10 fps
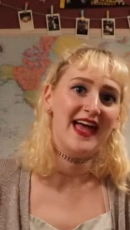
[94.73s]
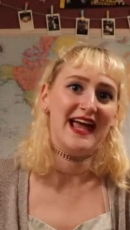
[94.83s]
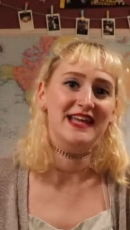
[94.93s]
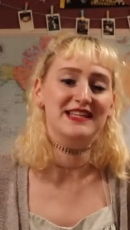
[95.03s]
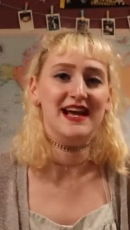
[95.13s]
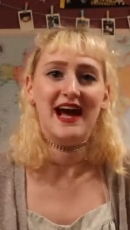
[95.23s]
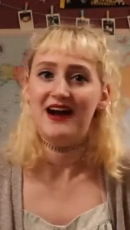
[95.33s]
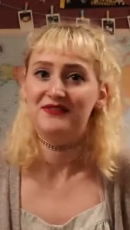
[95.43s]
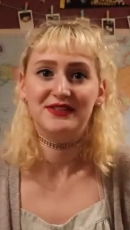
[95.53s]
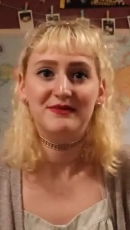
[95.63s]
and you
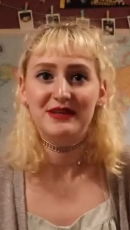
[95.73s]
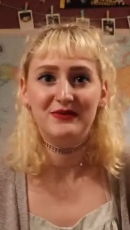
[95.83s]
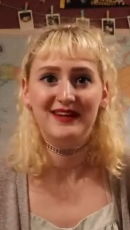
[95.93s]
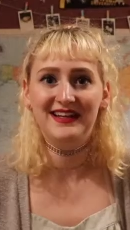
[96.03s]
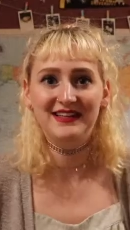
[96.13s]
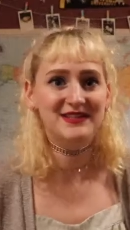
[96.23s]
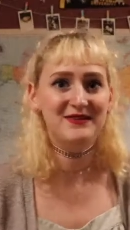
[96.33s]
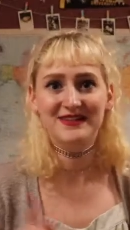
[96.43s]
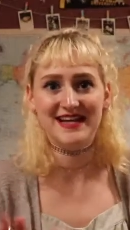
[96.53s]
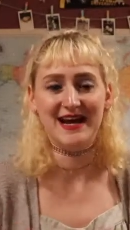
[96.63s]
have to be willing
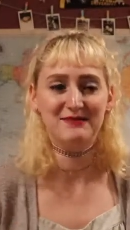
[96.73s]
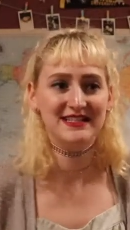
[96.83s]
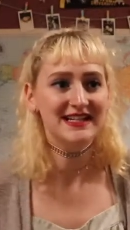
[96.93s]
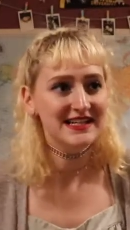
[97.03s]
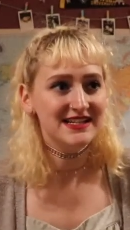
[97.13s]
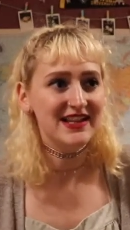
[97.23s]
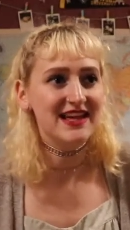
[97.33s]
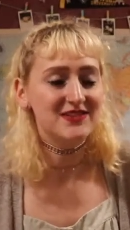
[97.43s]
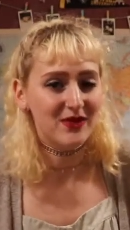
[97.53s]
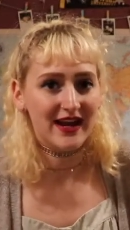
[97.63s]
to adapt. So
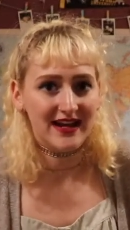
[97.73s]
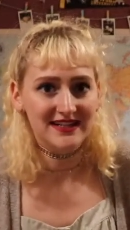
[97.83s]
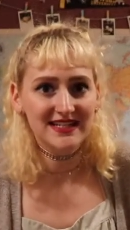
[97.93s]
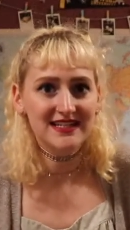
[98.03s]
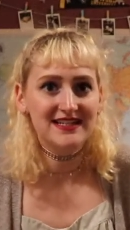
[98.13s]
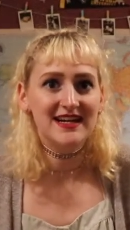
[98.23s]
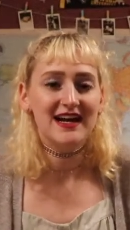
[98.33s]
that's what I did.